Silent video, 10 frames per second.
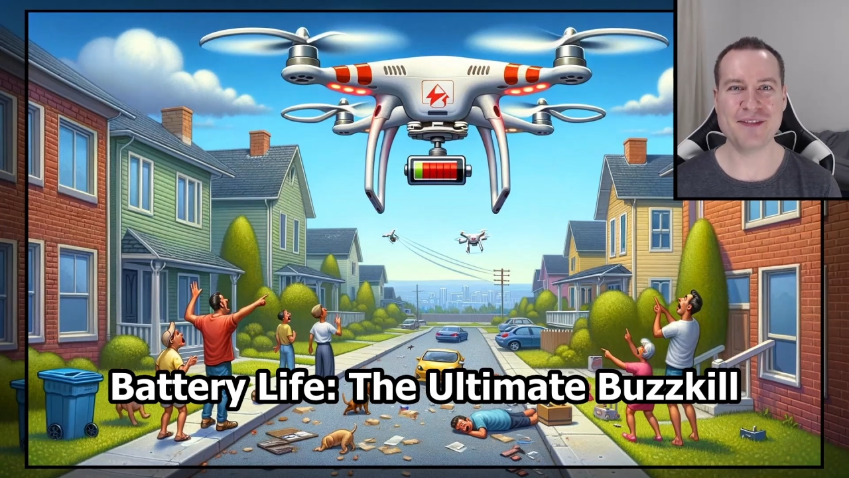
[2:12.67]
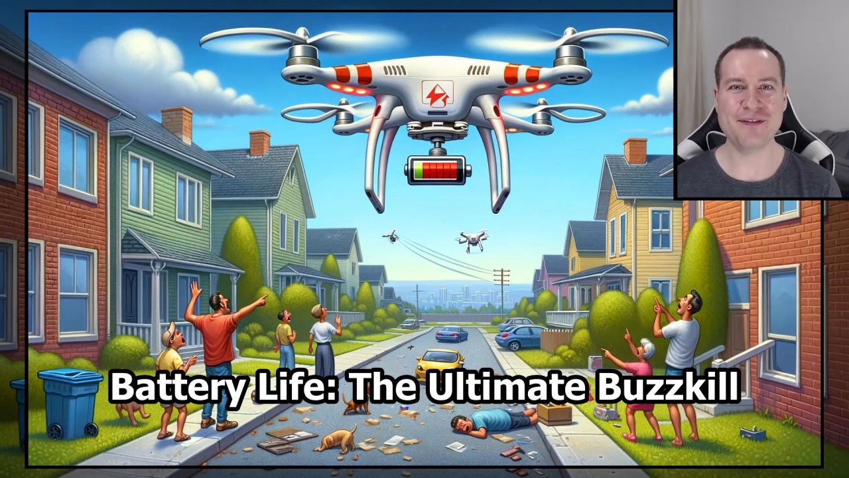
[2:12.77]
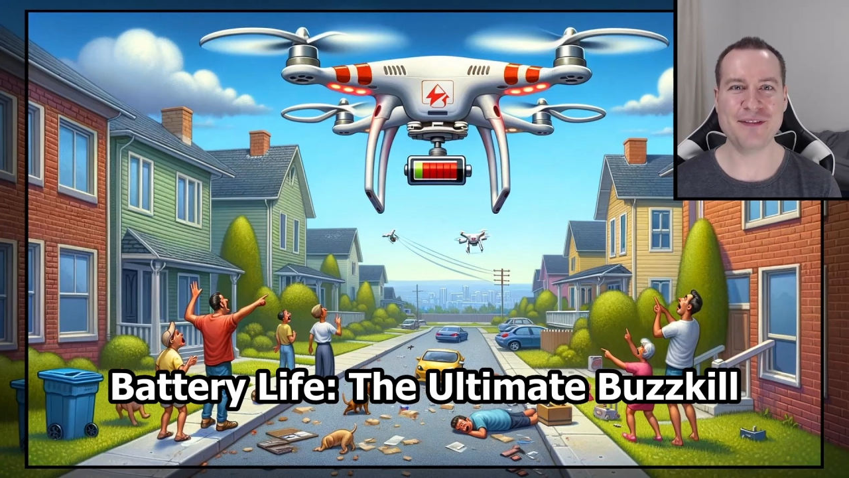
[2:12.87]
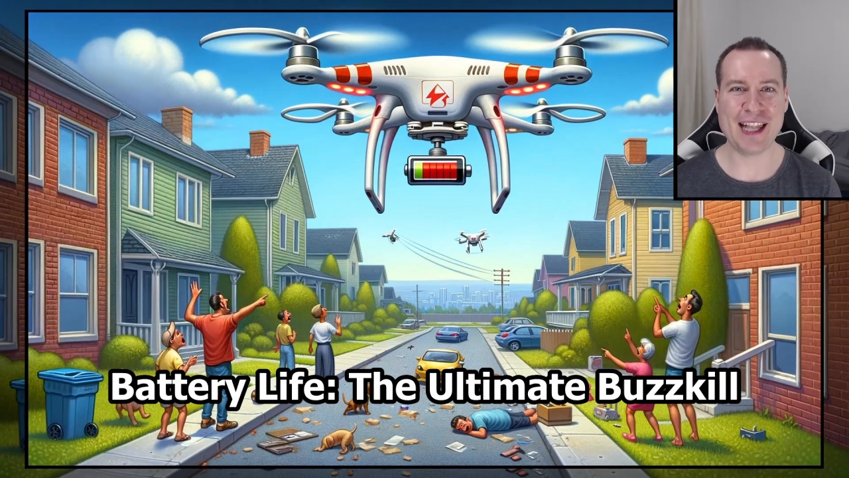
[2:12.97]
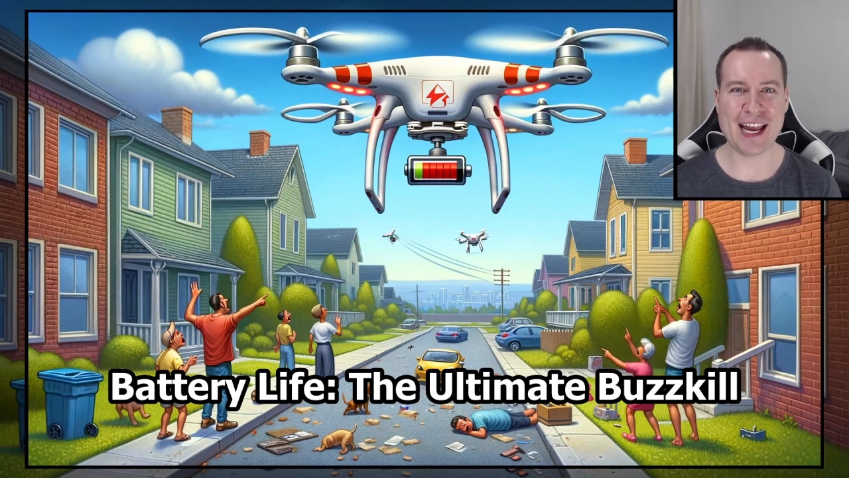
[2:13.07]

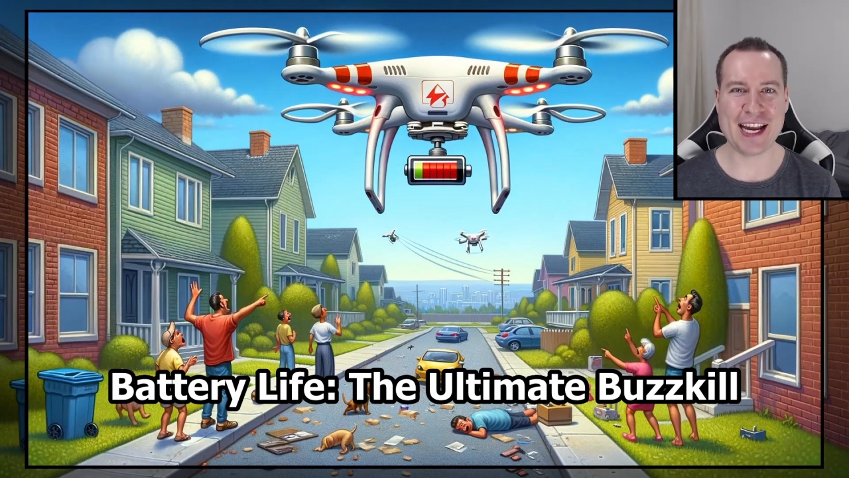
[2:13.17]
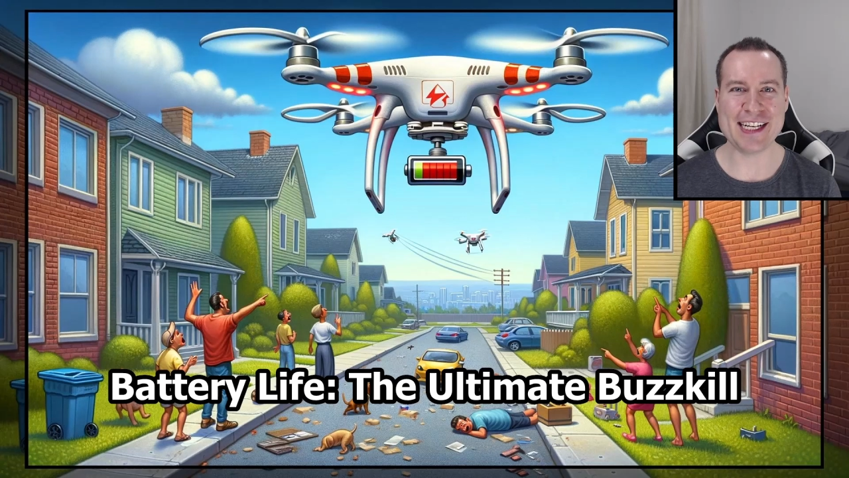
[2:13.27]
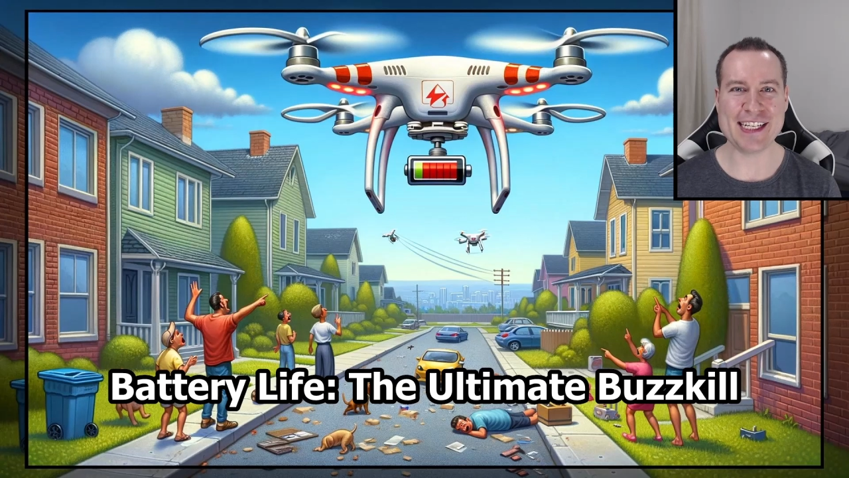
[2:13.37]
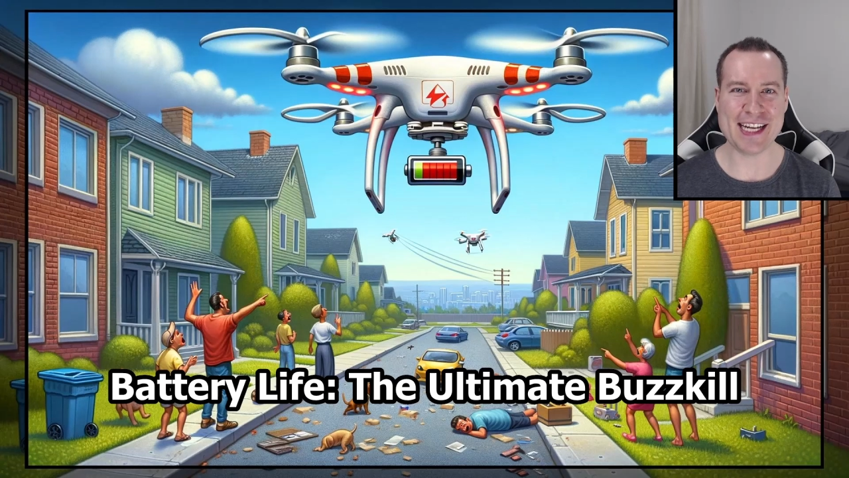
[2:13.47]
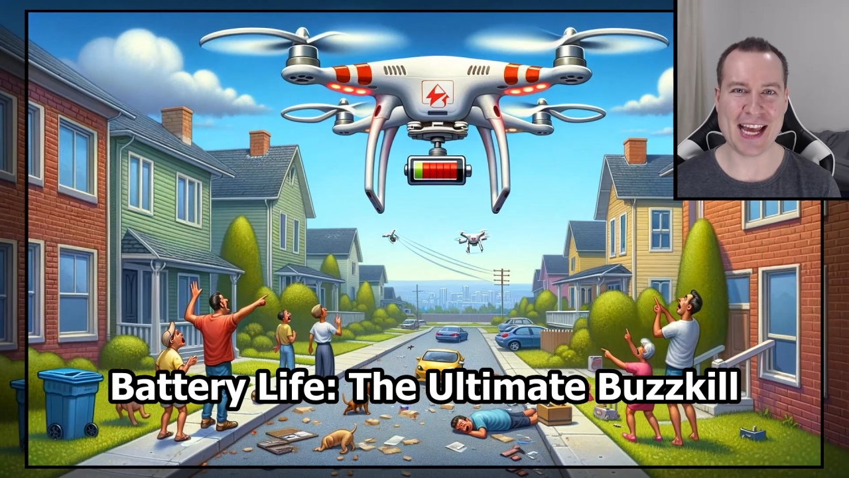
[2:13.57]

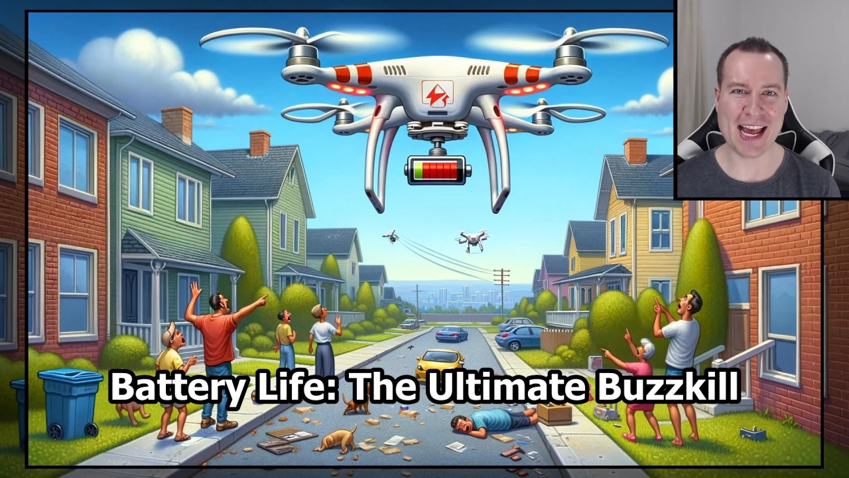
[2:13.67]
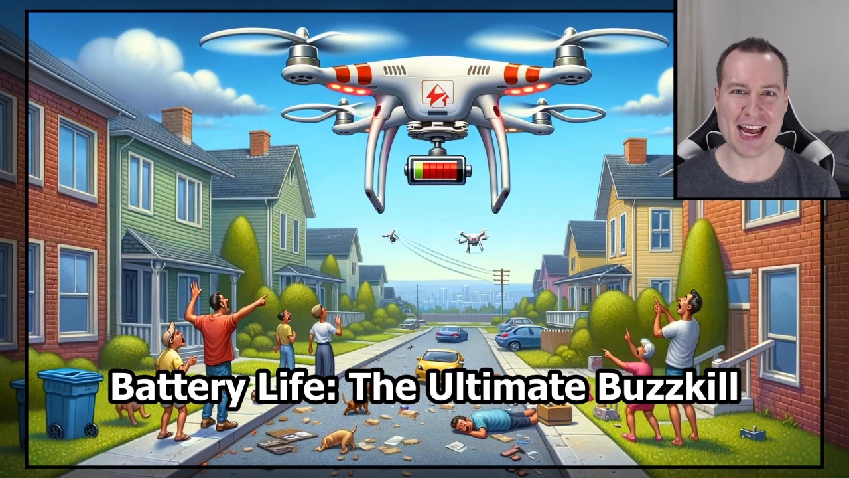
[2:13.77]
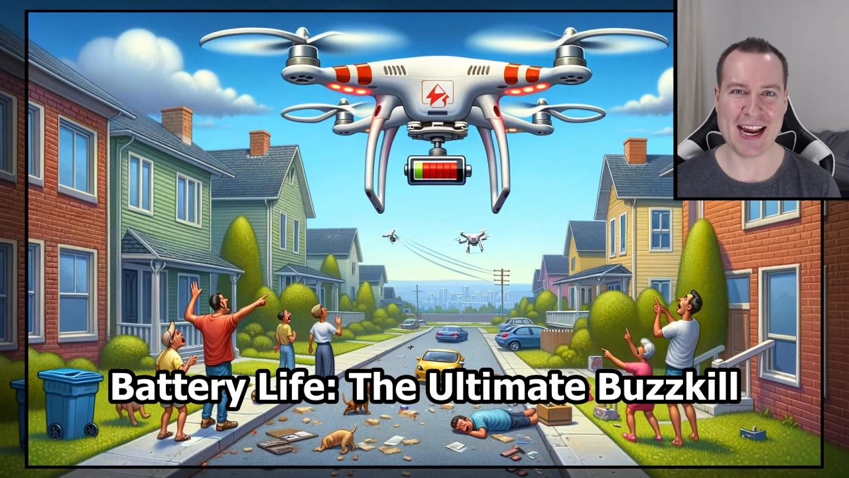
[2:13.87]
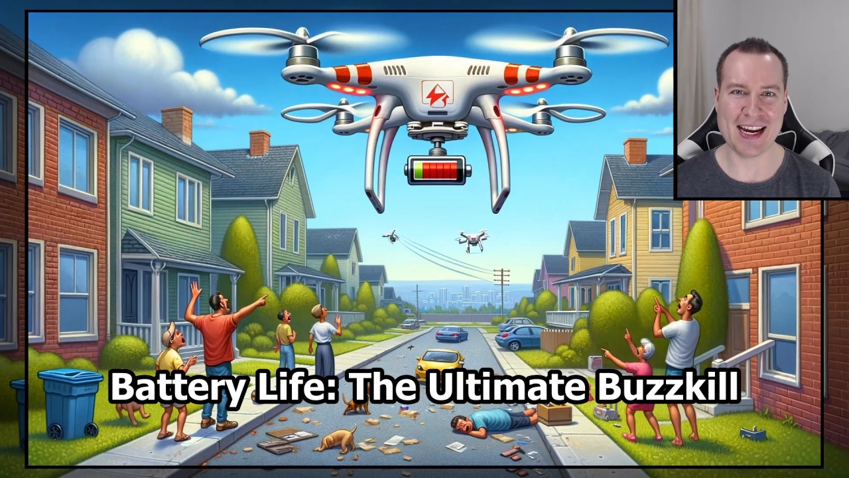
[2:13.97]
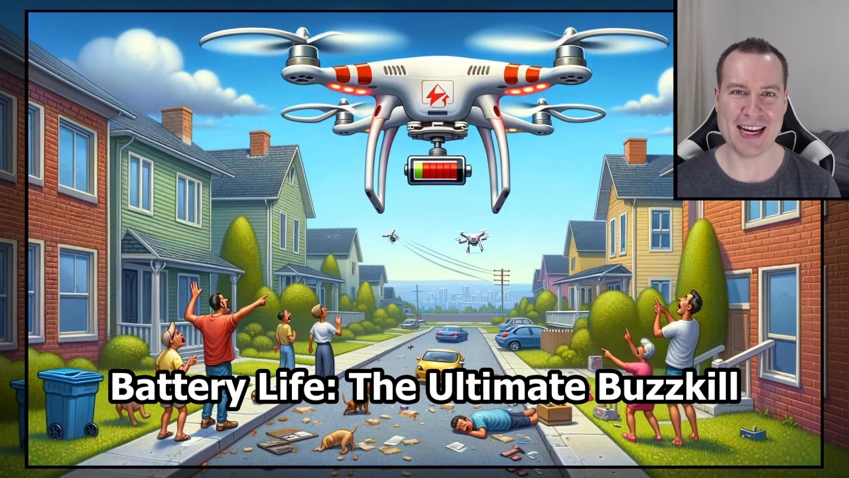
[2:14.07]
flight
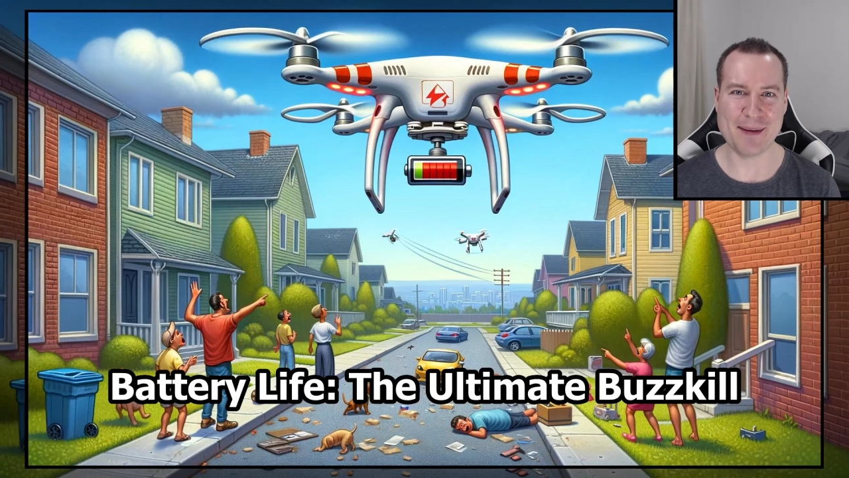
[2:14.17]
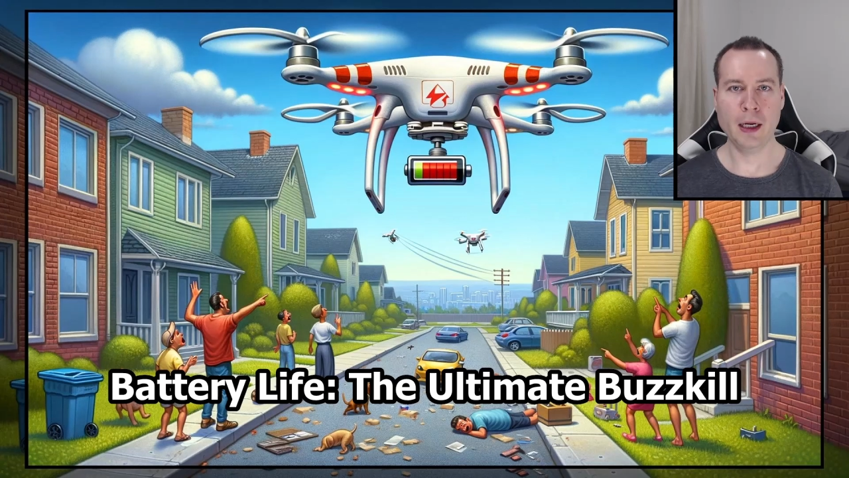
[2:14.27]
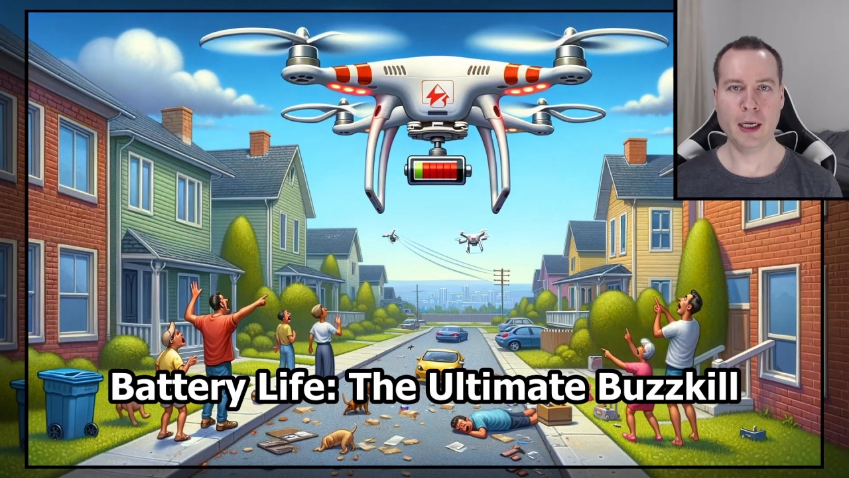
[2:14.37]
time.